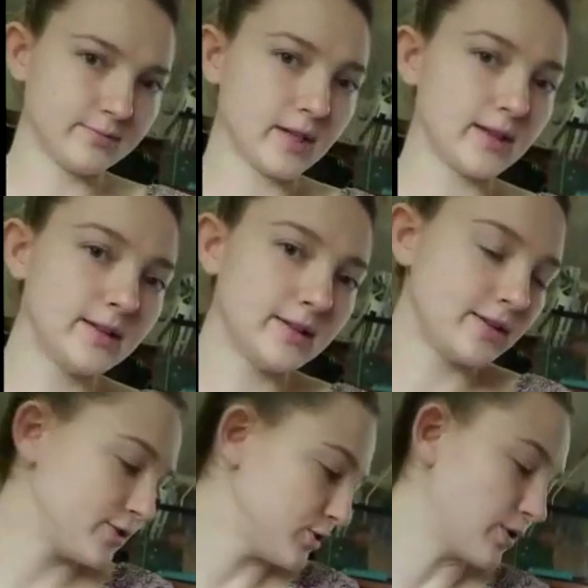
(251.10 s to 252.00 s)
This
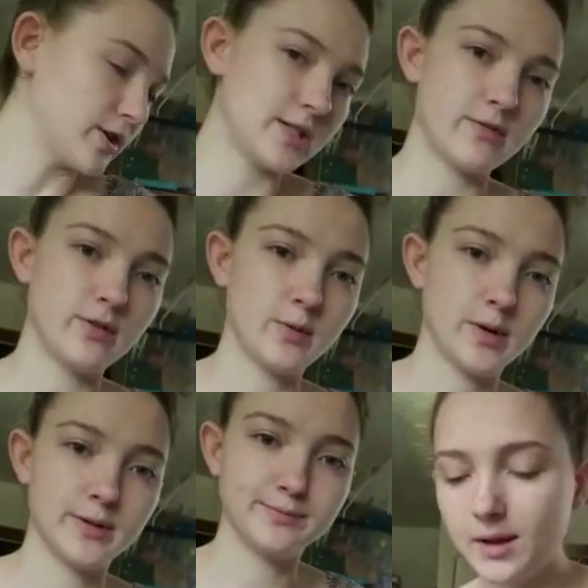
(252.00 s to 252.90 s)
is George,
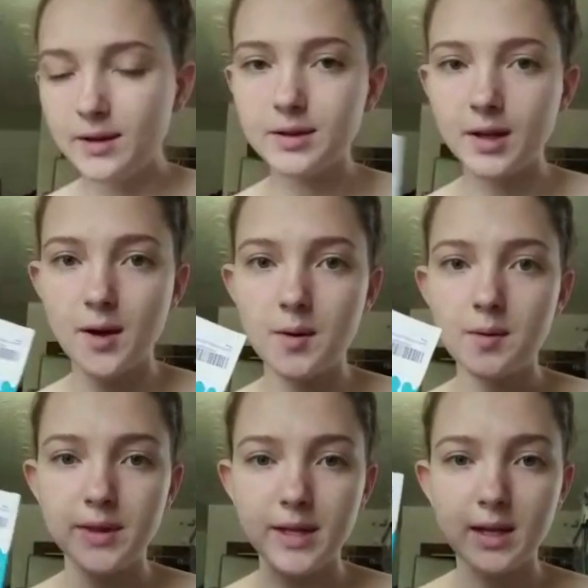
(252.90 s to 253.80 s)
everyone. So
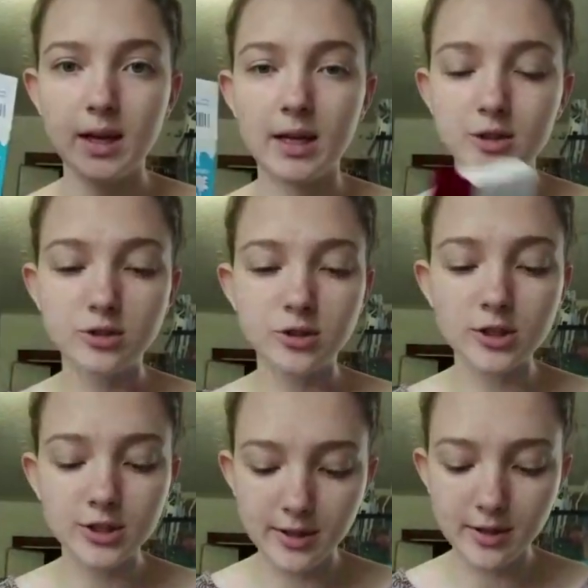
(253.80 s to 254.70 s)
the
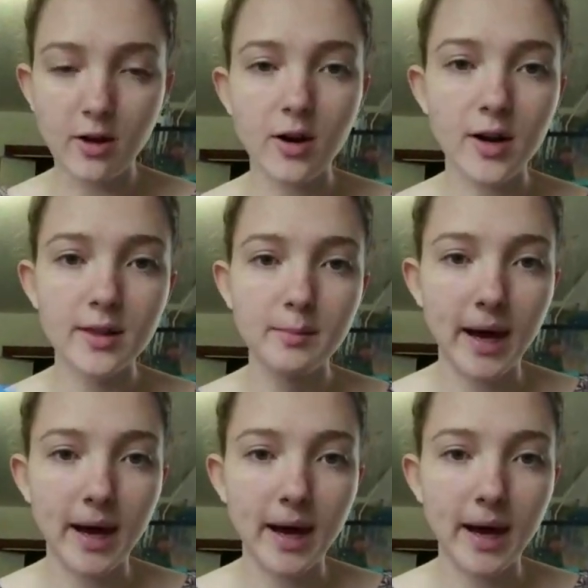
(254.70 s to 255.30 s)
instructions on the